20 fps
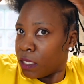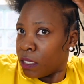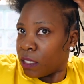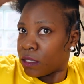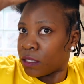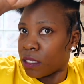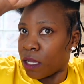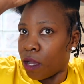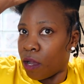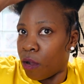
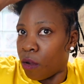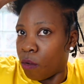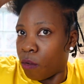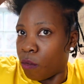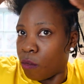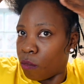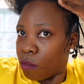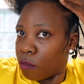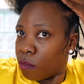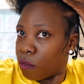
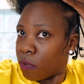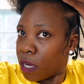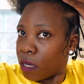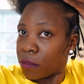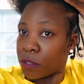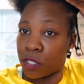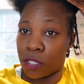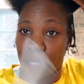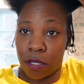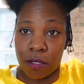So I'm
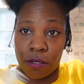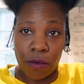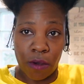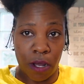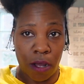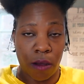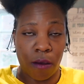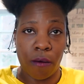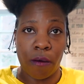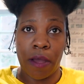gonna show you
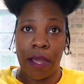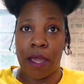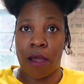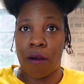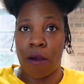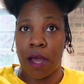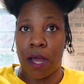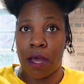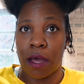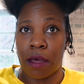all
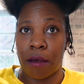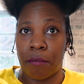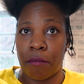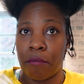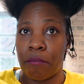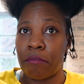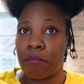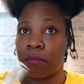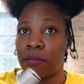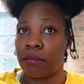how
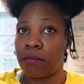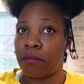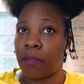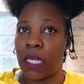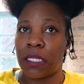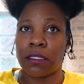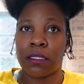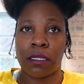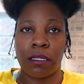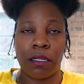I'm
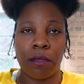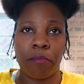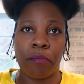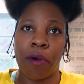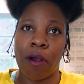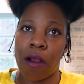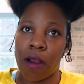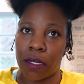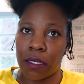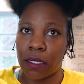basically
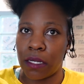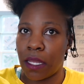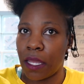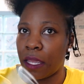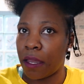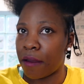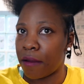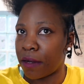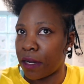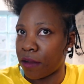parting the
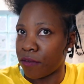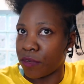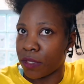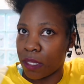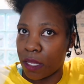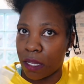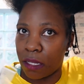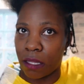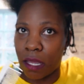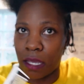hair and
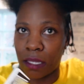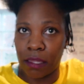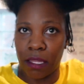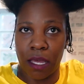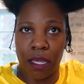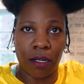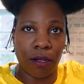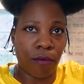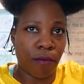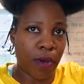everything like
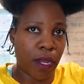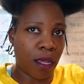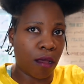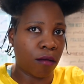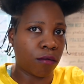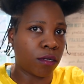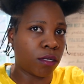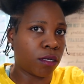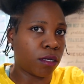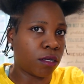that
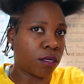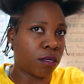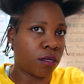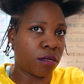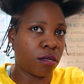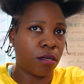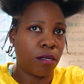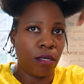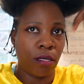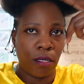around
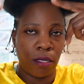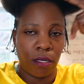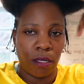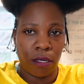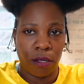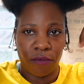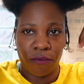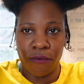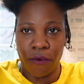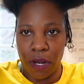the
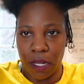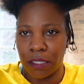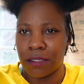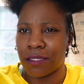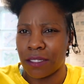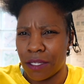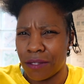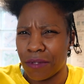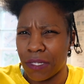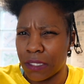front
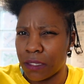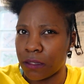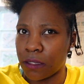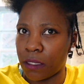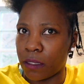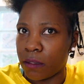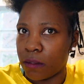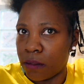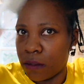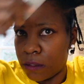so you can
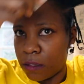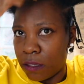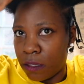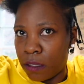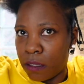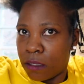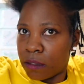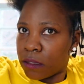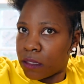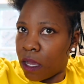see.
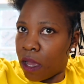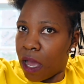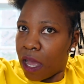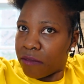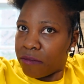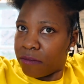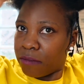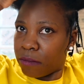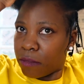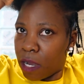So
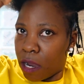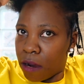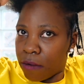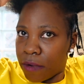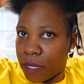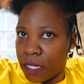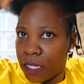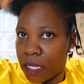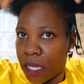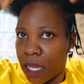I
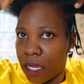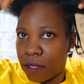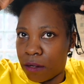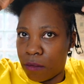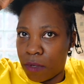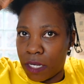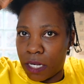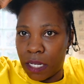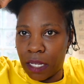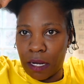already kind of
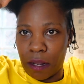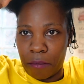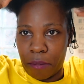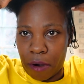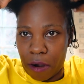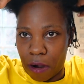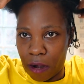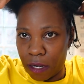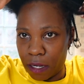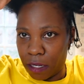went in and
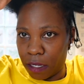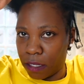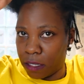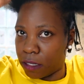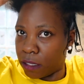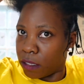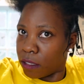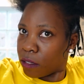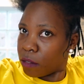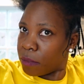parted it
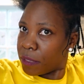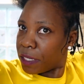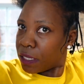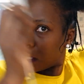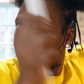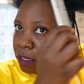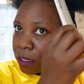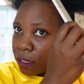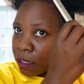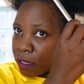a little
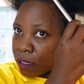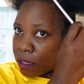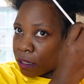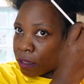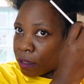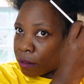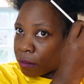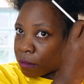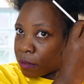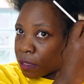bit.
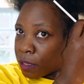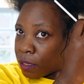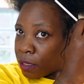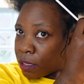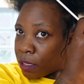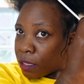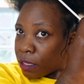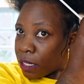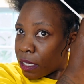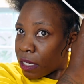
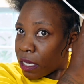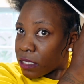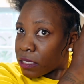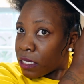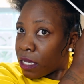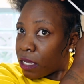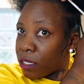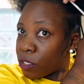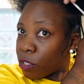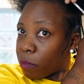Like I
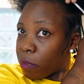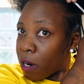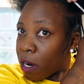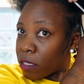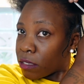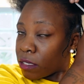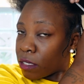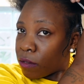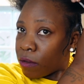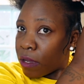said, your
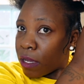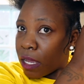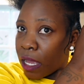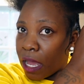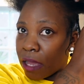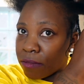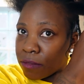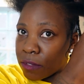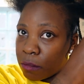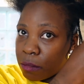parts don't
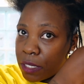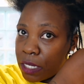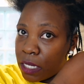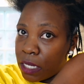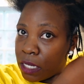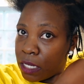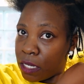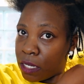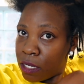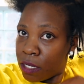have to
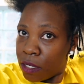be